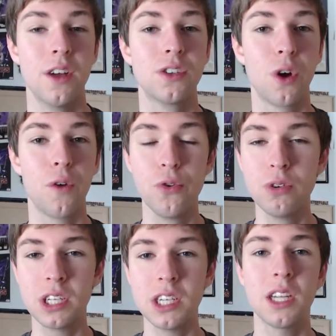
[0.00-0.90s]
So if
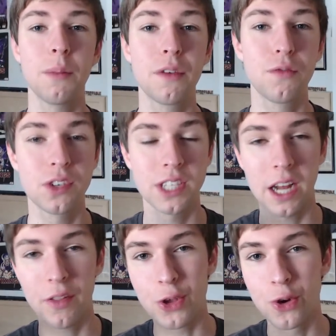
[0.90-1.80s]
you see something for
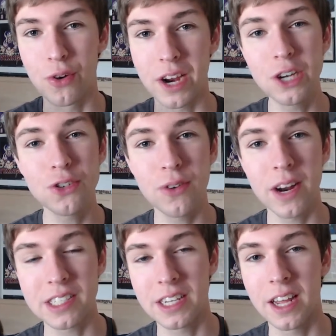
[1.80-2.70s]
sale that you're
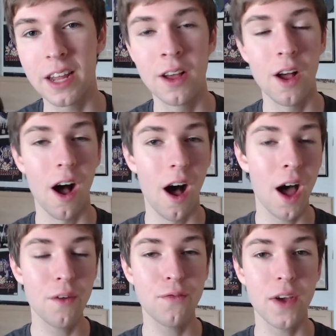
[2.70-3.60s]
interested in
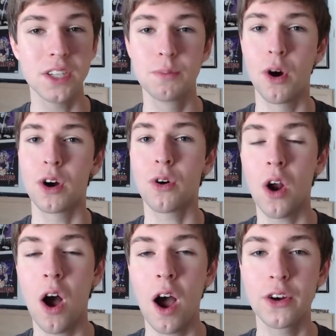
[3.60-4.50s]
on Facebook
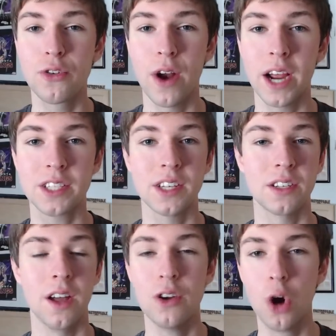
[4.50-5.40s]
or on
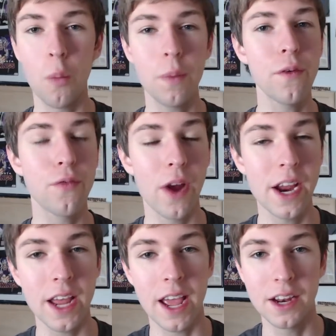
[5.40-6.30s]
Craigslist, don't be
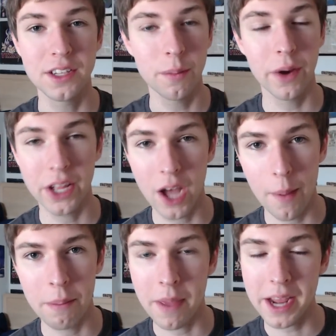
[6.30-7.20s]
afraid to hit somebody
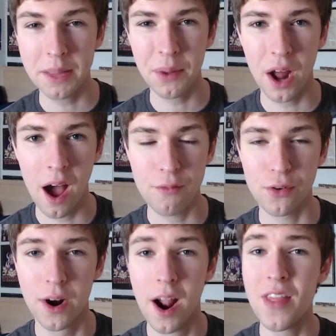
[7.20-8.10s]
up and make them an
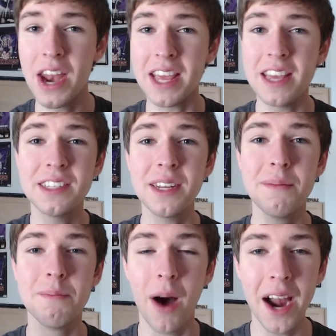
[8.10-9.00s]
offer that
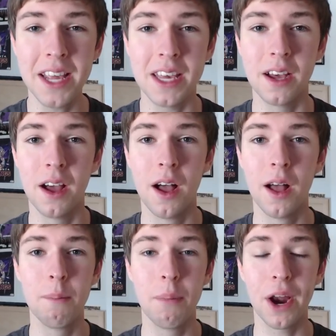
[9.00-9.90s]
isn't money
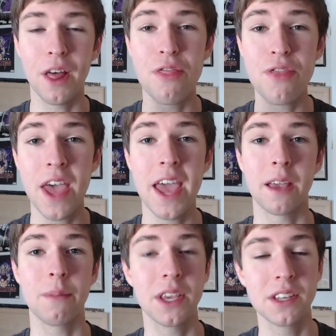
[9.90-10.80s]
but a
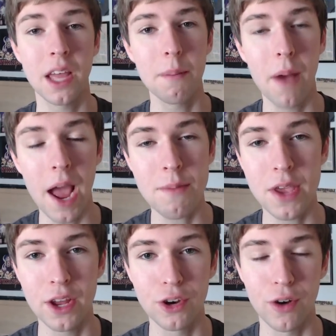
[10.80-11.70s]
thing, because they might
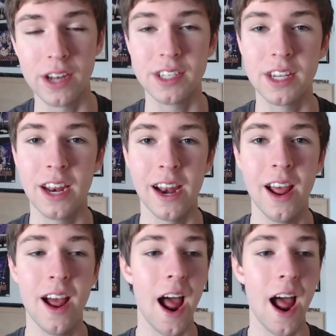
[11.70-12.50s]
be interested in it.